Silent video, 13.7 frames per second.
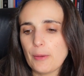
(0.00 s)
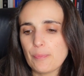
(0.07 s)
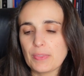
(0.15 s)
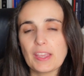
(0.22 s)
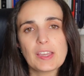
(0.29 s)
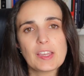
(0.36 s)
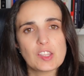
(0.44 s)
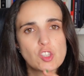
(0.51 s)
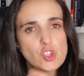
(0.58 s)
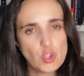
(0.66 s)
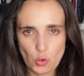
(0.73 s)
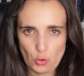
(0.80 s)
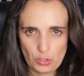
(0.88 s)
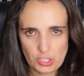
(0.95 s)
they get
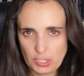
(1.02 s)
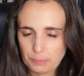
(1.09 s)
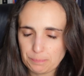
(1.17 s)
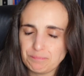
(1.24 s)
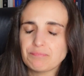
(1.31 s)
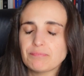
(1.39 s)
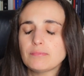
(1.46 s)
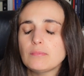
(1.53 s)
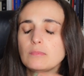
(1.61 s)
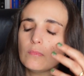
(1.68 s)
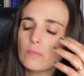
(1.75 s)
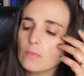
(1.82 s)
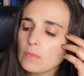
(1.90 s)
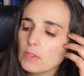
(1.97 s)
shorter.
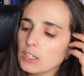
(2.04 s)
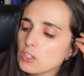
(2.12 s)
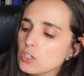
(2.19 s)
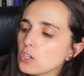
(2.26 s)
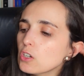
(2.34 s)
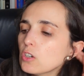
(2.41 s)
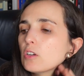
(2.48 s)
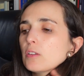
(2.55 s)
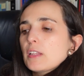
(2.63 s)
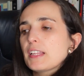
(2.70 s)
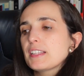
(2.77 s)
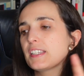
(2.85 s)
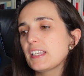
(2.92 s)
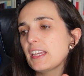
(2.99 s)
So
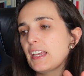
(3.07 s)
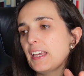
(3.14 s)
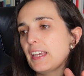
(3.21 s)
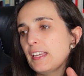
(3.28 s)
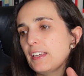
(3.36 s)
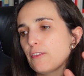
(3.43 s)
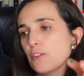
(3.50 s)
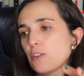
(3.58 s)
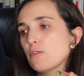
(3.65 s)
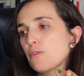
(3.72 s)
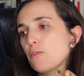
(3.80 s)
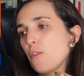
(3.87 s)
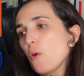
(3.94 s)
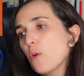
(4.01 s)
let's say from
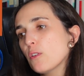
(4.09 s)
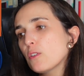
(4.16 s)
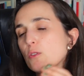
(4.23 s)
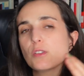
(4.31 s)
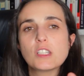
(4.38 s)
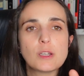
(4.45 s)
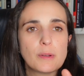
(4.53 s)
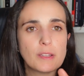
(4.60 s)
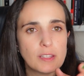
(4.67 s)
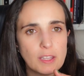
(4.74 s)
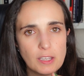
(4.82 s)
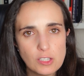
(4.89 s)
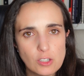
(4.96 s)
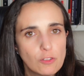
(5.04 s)
4 to 7
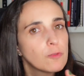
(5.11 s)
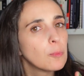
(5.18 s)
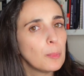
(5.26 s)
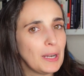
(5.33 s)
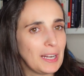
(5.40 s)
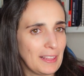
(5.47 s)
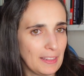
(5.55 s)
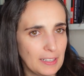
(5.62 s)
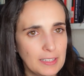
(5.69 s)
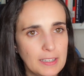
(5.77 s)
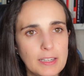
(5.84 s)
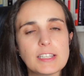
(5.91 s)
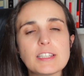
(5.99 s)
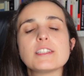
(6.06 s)
days of bleeding
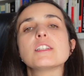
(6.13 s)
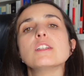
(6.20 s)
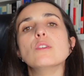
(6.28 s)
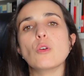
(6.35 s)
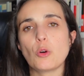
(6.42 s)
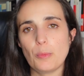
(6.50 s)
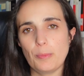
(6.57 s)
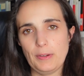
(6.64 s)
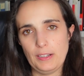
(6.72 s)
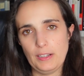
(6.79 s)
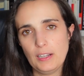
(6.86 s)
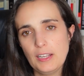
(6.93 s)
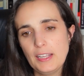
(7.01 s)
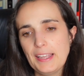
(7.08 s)
is normal.
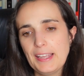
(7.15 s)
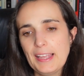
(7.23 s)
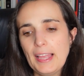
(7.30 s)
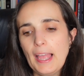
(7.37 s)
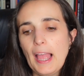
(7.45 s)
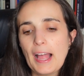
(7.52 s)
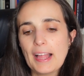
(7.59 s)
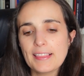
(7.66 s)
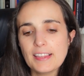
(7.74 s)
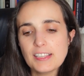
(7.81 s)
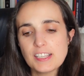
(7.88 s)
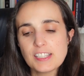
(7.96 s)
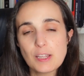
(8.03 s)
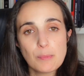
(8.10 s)
This
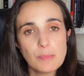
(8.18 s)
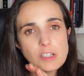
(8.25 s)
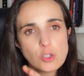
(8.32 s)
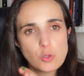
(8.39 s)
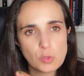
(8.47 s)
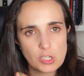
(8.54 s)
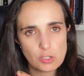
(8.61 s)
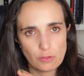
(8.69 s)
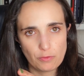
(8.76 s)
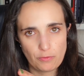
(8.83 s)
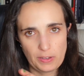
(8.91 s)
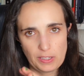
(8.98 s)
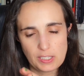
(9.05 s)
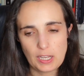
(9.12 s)
is the menstruation
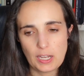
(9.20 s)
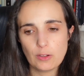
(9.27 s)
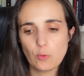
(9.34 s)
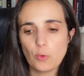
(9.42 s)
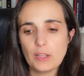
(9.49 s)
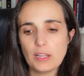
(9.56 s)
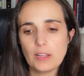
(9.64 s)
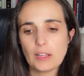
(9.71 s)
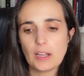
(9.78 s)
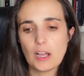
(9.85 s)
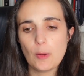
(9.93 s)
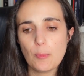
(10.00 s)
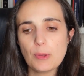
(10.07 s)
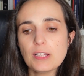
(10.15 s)
phase, and will
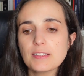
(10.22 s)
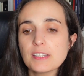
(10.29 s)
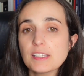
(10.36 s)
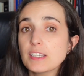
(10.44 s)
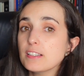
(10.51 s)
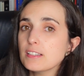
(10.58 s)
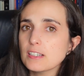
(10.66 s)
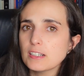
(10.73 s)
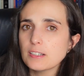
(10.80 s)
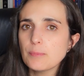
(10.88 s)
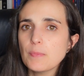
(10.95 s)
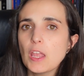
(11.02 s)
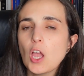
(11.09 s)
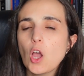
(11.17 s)
happen at the same
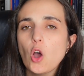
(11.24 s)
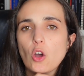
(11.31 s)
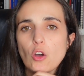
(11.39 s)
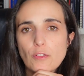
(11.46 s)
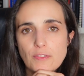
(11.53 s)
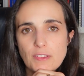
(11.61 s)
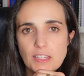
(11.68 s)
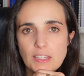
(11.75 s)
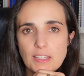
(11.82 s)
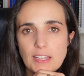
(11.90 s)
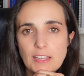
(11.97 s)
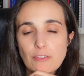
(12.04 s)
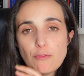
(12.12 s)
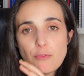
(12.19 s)
time of
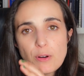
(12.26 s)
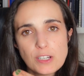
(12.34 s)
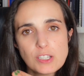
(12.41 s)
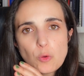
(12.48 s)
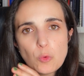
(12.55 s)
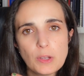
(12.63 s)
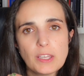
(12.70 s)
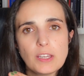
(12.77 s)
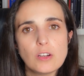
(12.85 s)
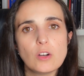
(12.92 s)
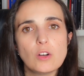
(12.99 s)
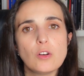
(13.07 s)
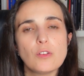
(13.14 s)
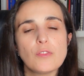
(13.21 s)
the first week
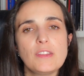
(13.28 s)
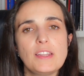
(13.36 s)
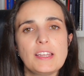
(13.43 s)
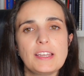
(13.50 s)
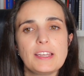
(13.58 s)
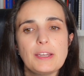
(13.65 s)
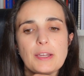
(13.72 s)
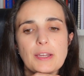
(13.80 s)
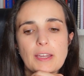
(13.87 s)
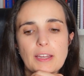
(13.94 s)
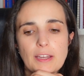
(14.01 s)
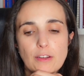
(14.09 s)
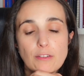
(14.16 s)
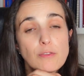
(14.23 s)
of the
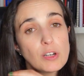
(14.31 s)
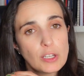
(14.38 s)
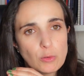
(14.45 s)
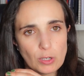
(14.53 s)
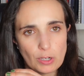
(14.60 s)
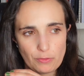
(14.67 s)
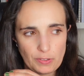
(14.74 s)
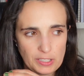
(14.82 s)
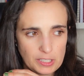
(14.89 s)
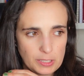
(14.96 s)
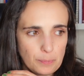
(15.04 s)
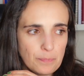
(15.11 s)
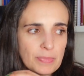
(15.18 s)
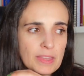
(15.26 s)
follicular phase.